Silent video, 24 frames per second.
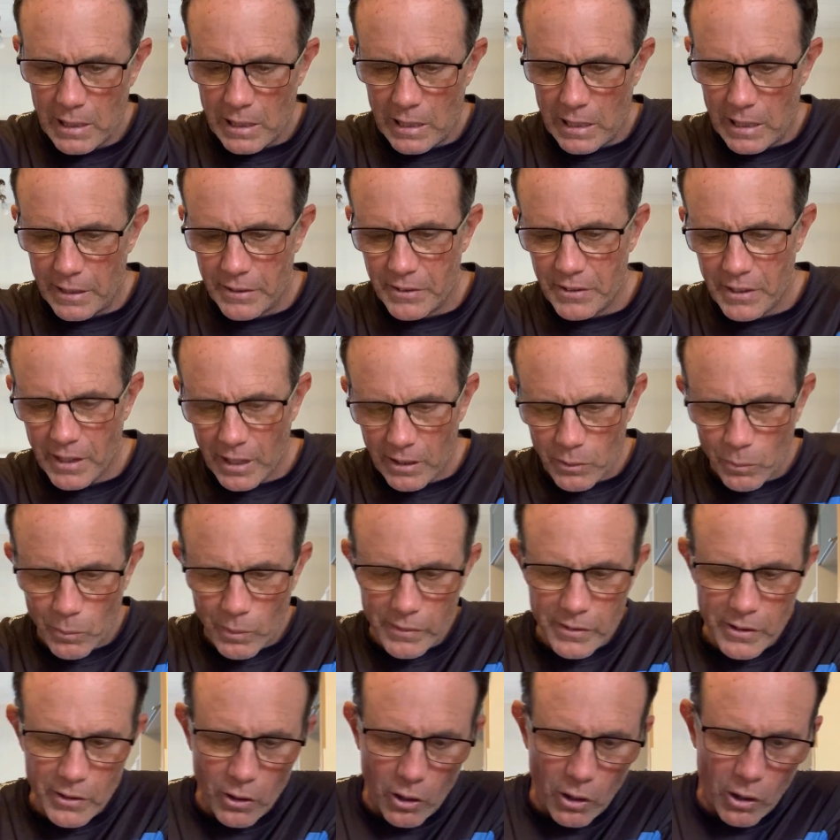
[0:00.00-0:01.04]
Another one
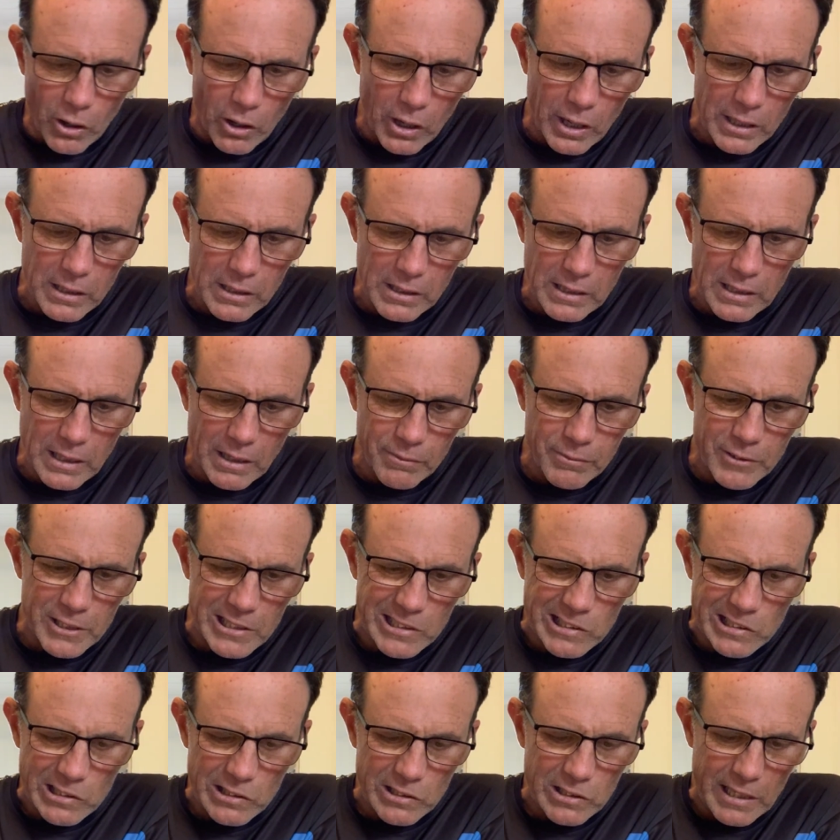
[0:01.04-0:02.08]
that I love to
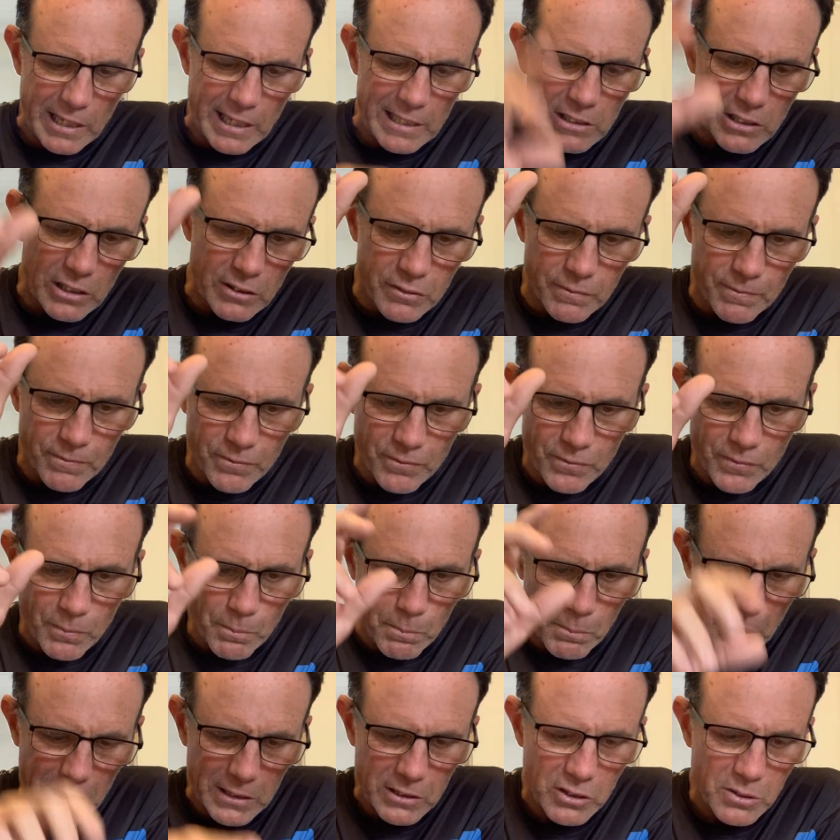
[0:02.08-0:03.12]
use, it's a
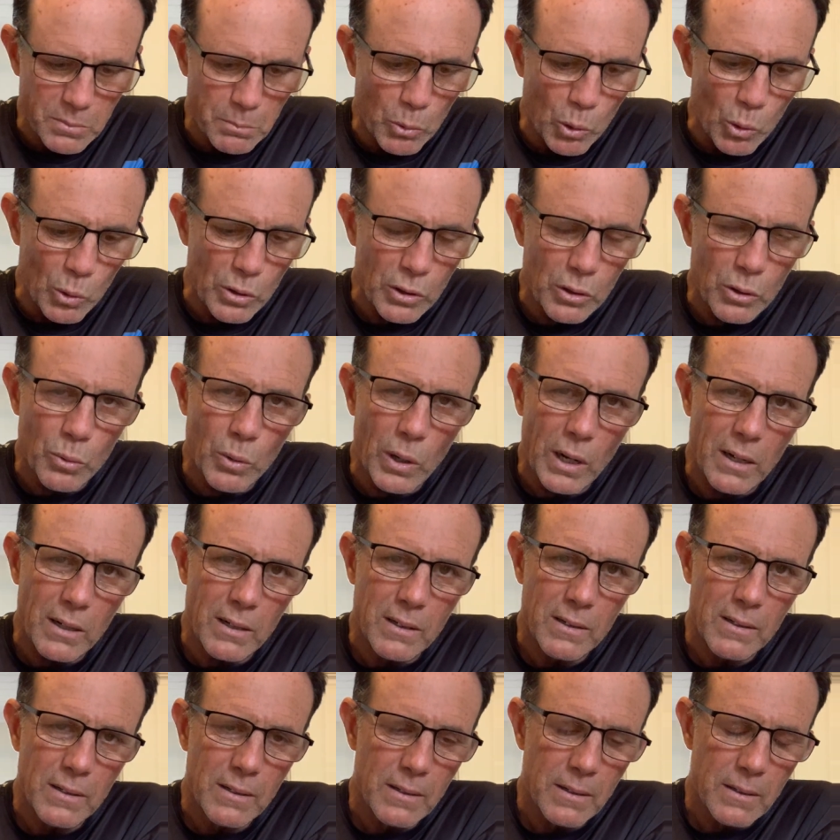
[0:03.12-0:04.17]
much smaller lure,
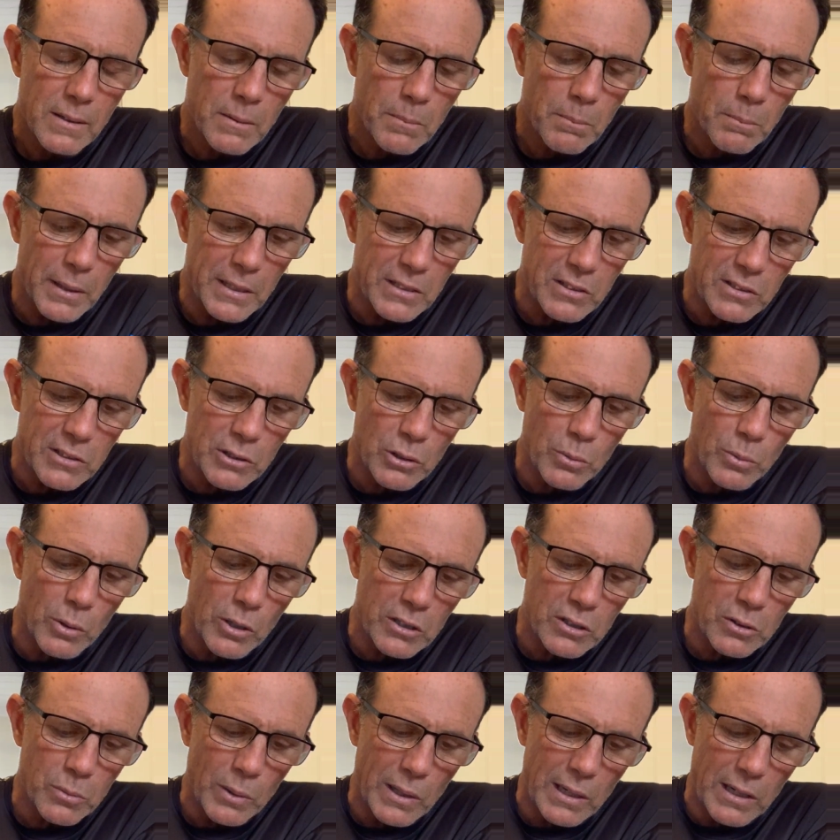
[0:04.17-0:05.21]
but still
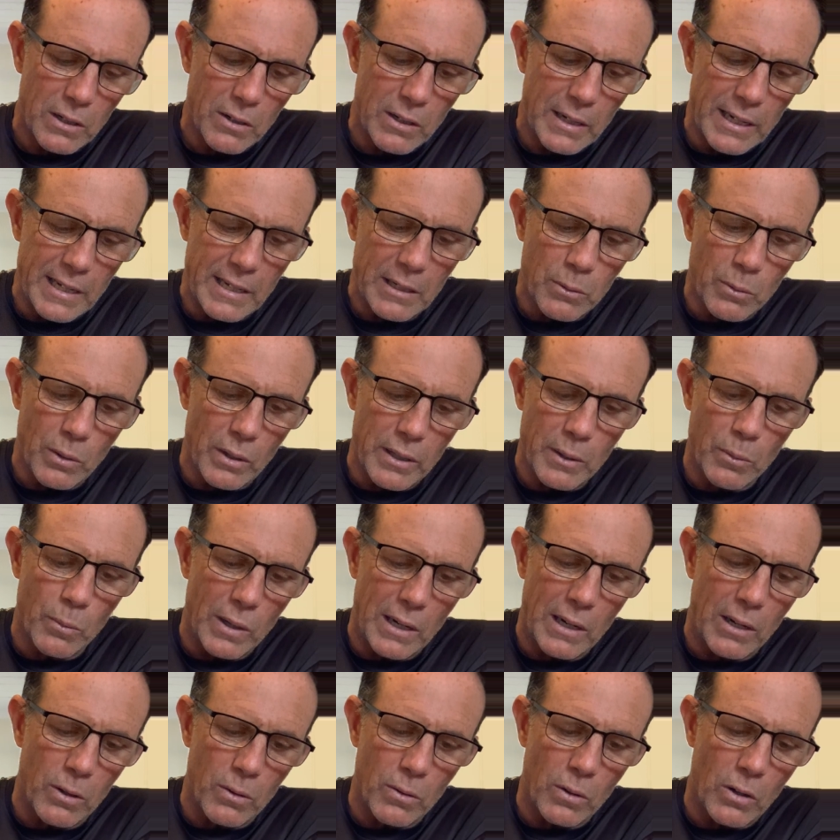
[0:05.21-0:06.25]
works well, equally
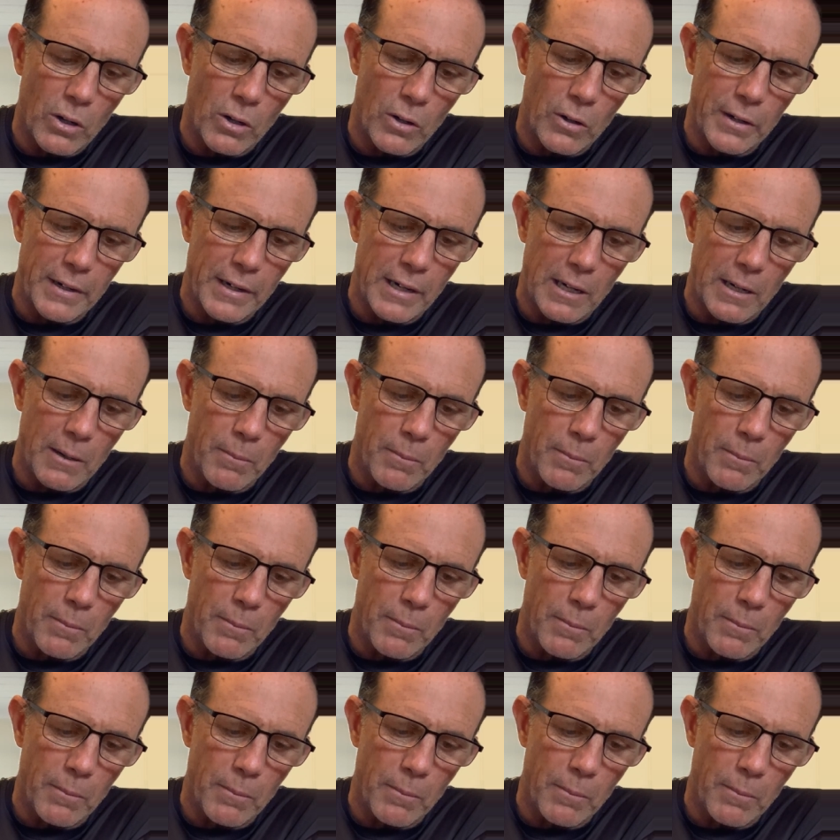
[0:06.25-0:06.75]
well on